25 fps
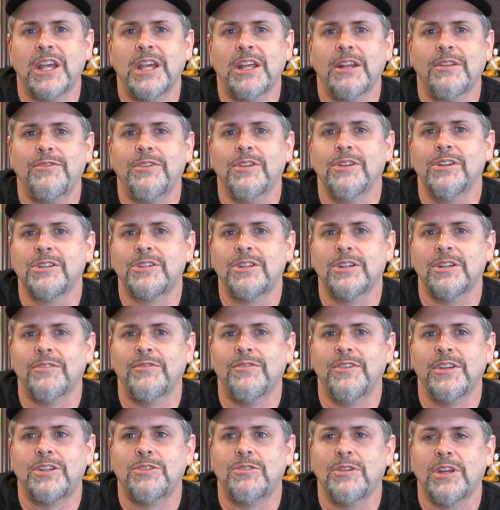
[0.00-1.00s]
And if you looked at the
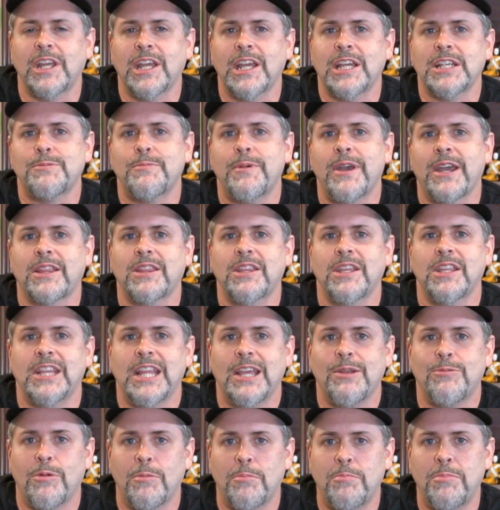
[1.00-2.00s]
Victory Games back then,
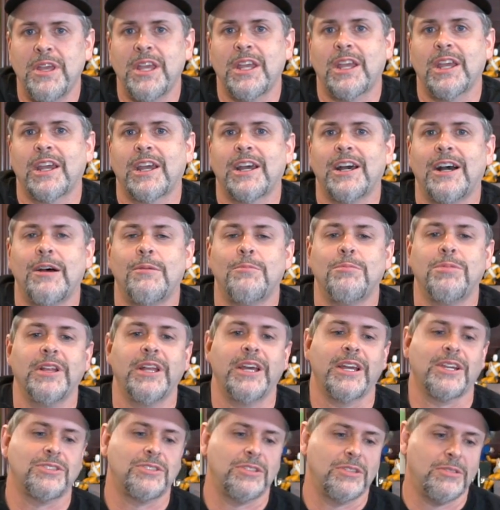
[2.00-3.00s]
they were big and complex.